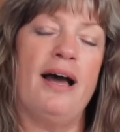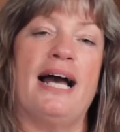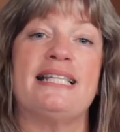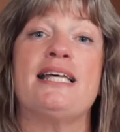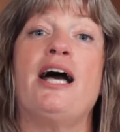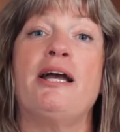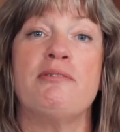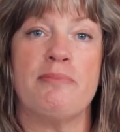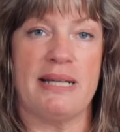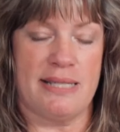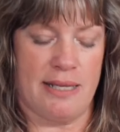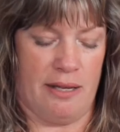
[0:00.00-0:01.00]
I timed
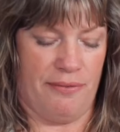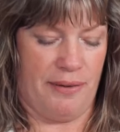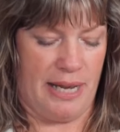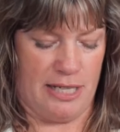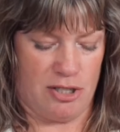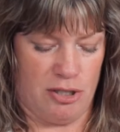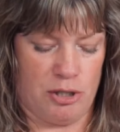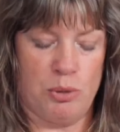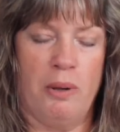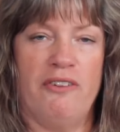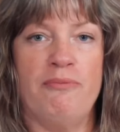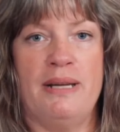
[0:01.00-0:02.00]
myself, and it took
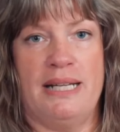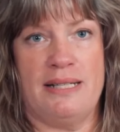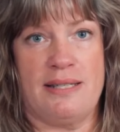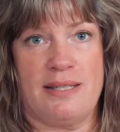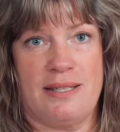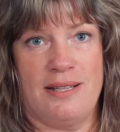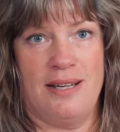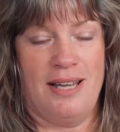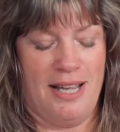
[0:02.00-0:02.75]
12 minutes